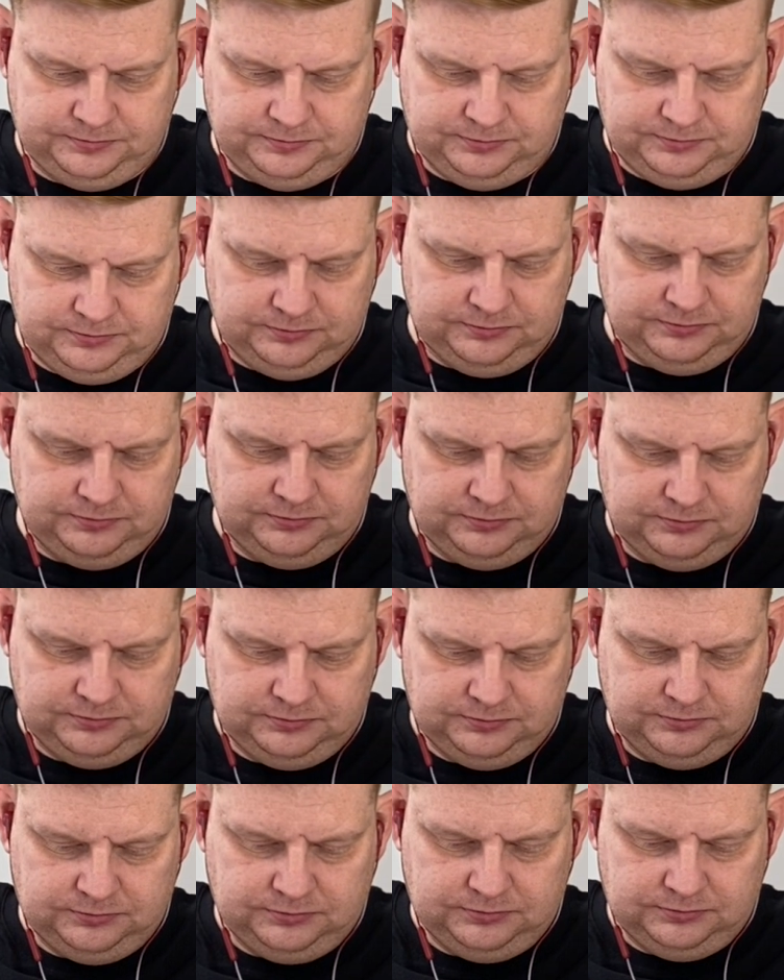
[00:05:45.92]

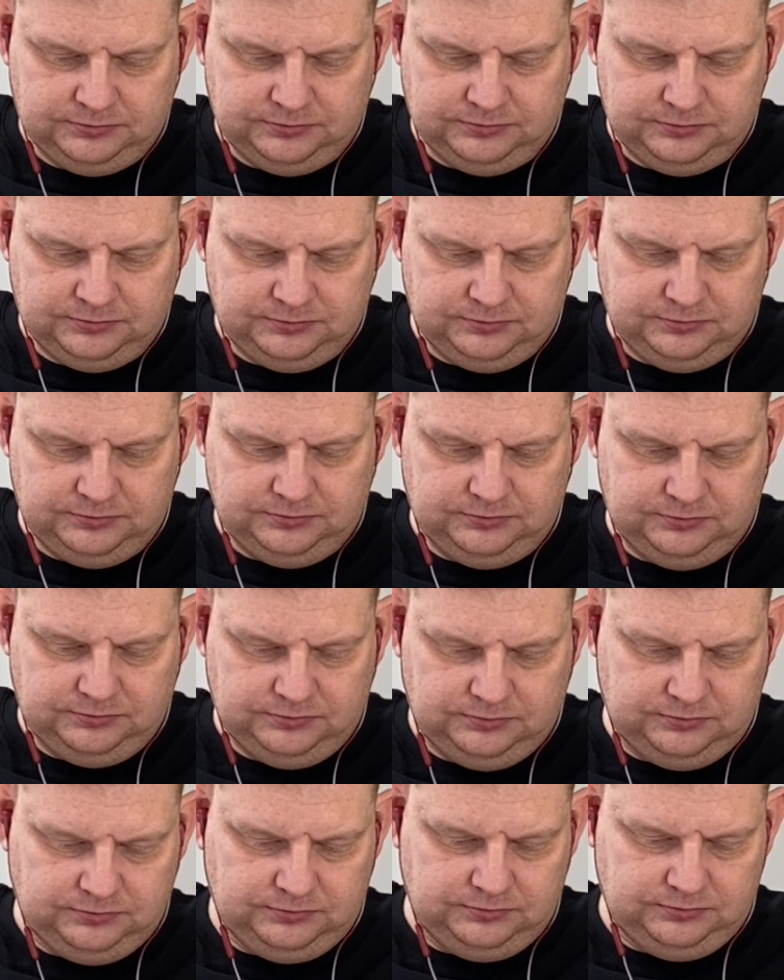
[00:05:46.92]

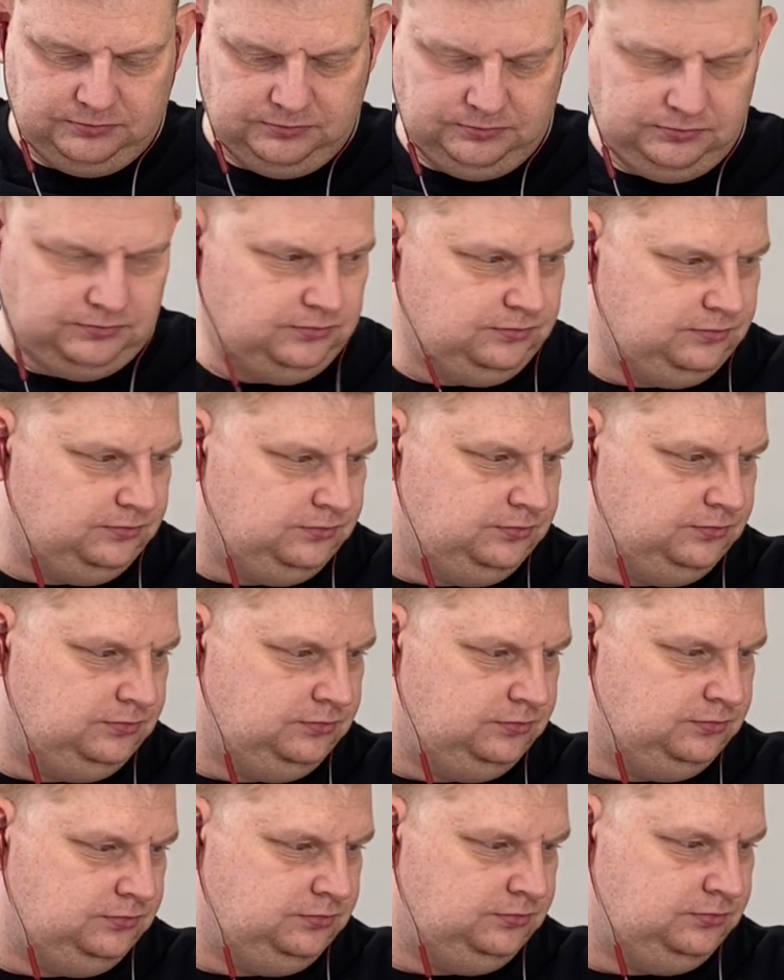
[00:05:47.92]

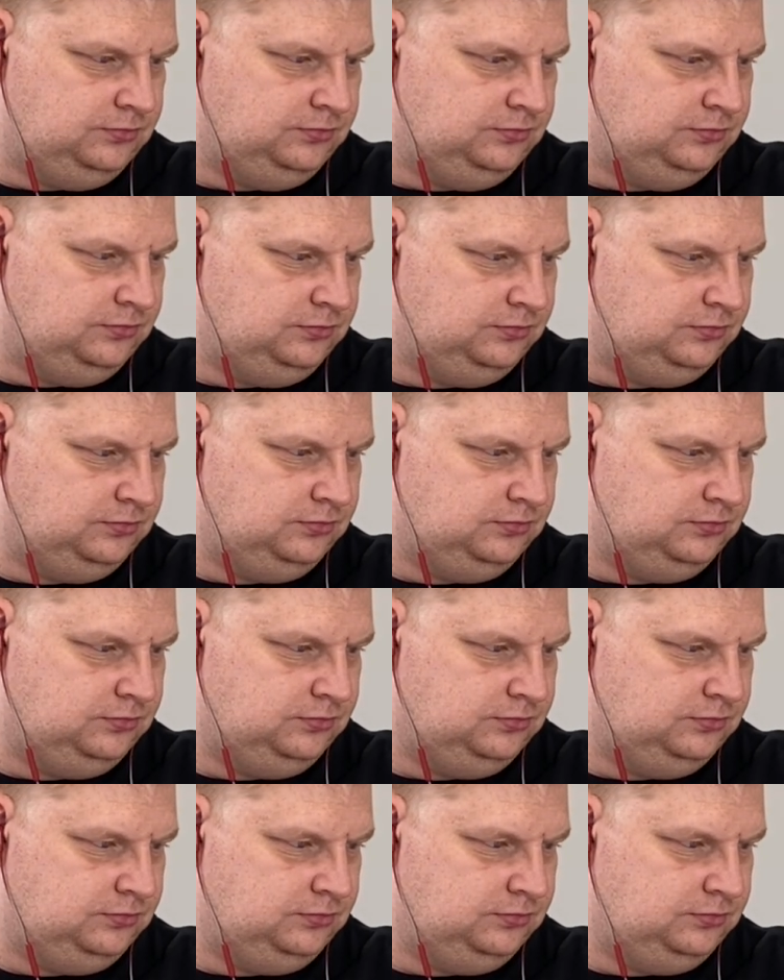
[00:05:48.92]
[no speech]